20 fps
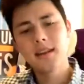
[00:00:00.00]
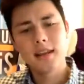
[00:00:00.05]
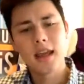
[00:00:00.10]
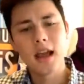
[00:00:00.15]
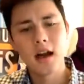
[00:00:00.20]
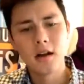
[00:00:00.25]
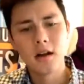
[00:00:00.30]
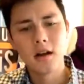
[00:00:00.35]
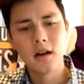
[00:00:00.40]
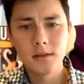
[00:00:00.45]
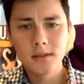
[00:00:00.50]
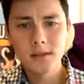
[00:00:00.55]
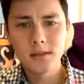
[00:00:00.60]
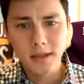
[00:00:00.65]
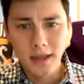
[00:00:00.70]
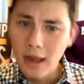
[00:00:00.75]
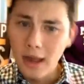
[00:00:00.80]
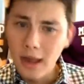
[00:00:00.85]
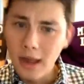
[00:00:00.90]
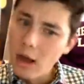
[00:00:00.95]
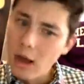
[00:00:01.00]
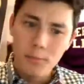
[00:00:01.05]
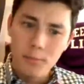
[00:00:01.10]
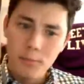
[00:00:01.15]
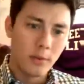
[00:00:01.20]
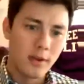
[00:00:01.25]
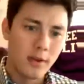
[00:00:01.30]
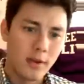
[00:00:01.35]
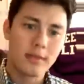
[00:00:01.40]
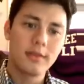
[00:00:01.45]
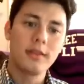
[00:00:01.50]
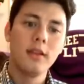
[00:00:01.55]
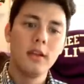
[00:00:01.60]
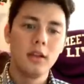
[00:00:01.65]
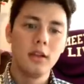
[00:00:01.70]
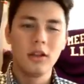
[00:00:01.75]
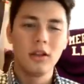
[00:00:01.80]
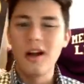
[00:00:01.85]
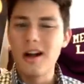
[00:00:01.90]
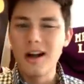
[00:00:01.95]
account to help with
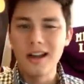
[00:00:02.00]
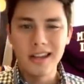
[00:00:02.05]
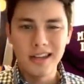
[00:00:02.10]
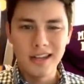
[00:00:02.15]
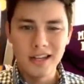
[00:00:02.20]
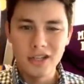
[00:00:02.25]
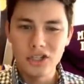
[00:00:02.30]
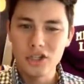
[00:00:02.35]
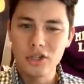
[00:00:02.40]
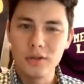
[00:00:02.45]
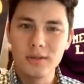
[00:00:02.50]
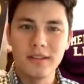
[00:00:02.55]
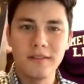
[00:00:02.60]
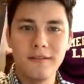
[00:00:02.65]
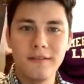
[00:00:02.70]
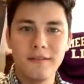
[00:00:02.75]
login issues.